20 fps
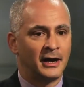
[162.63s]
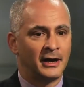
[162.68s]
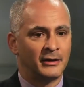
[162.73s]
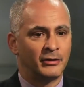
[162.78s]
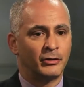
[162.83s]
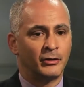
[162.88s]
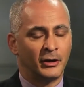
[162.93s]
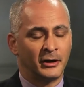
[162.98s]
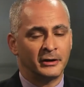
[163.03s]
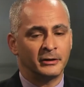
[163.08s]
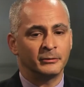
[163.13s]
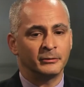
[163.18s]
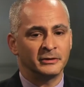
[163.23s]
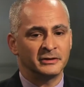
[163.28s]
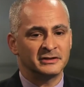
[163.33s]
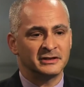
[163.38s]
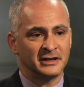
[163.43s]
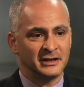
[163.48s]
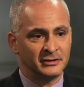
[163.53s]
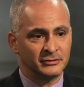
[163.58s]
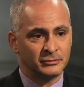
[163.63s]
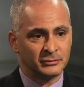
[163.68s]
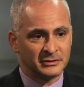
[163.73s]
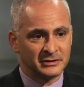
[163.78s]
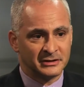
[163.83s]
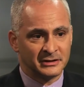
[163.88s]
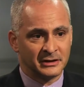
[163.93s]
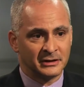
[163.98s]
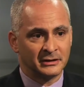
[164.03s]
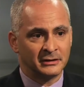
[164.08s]
I thought it was
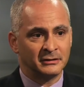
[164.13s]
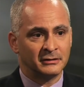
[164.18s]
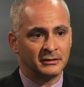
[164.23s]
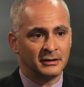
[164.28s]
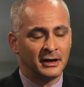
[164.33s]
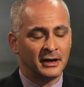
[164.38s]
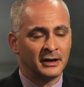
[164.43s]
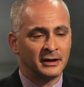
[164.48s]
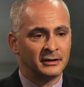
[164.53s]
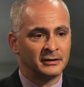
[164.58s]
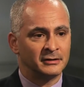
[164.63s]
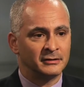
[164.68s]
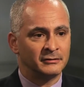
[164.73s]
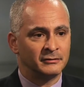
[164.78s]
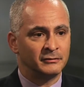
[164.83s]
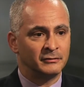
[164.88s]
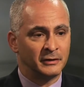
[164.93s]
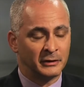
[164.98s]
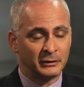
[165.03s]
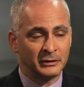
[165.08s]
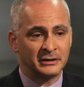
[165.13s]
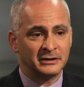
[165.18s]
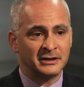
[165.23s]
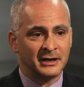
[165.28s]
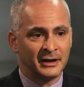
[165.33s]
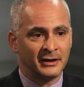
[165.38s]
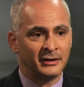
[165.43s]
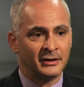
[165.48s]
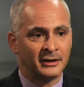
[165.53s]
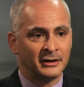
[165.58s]
interesting and very
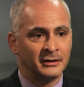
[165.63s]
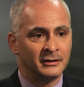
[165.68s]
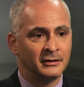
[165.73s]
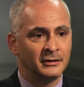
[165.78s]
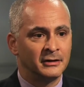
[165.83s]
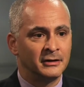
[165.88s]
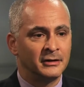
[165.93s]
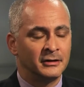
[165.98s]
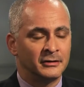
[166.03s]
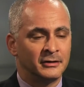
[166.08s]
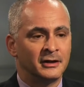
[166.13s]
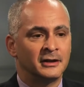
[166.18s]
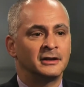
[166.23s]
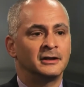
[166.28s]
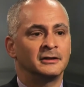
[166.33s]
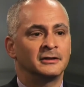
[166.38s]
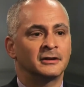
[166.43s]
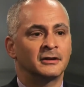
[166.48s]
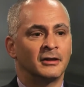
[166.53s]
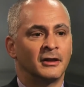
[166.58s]
telling that he